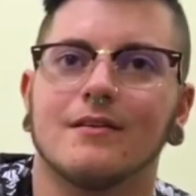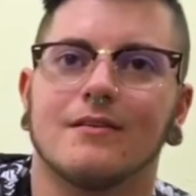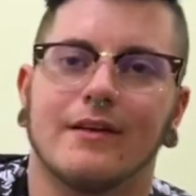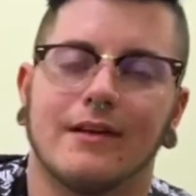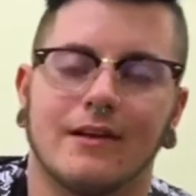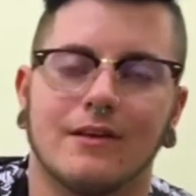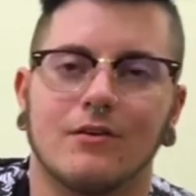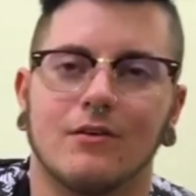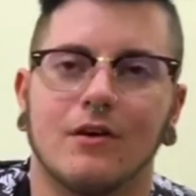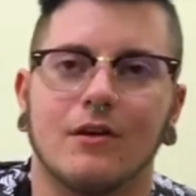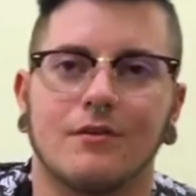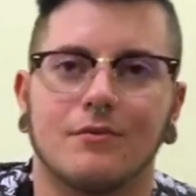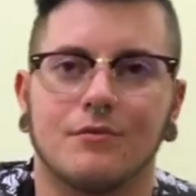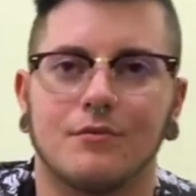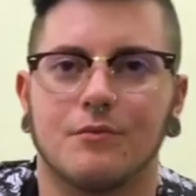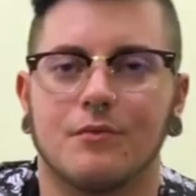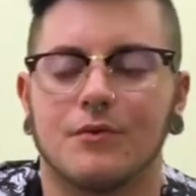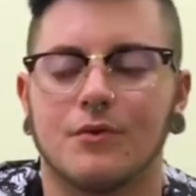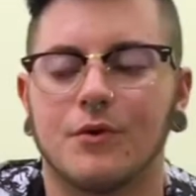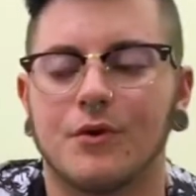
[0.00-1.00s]
like an,
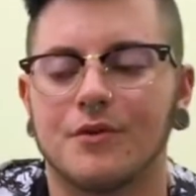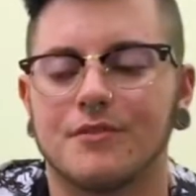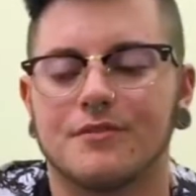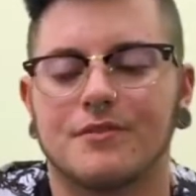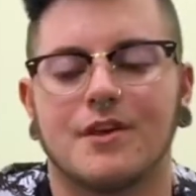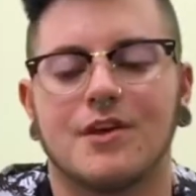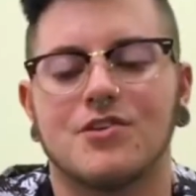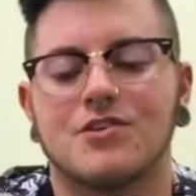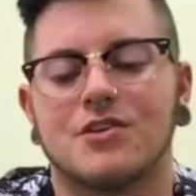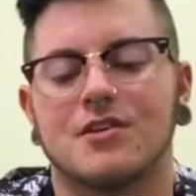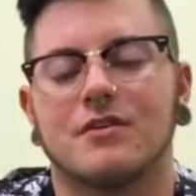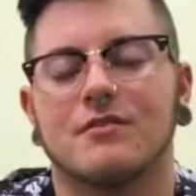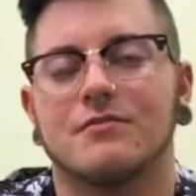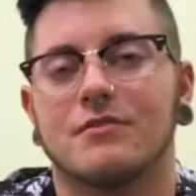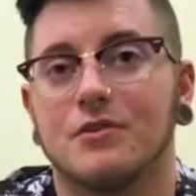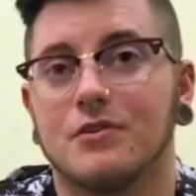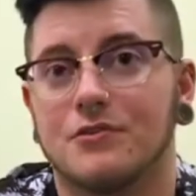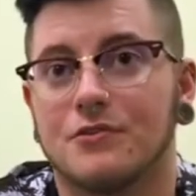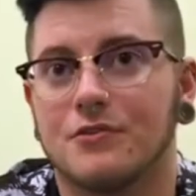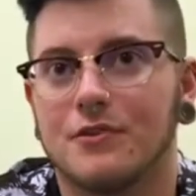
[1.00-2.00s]
an organization of
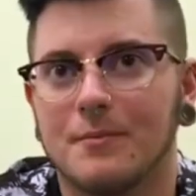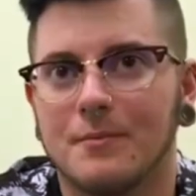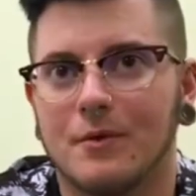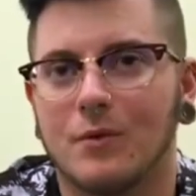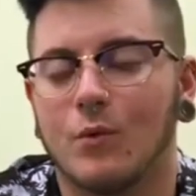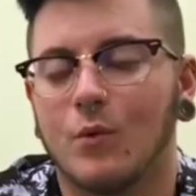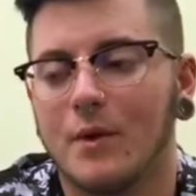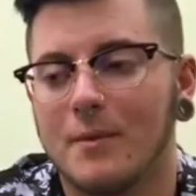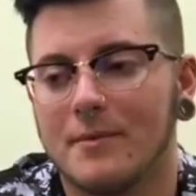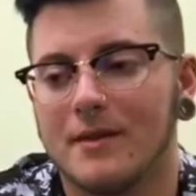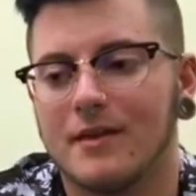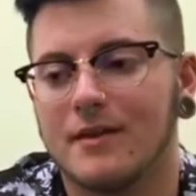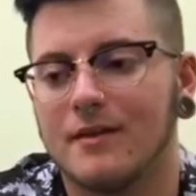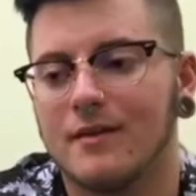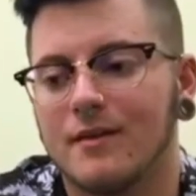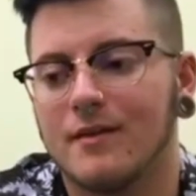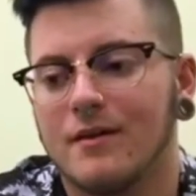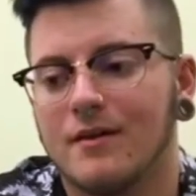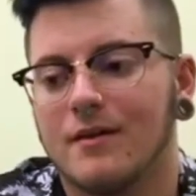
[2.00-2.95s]
Lutheran women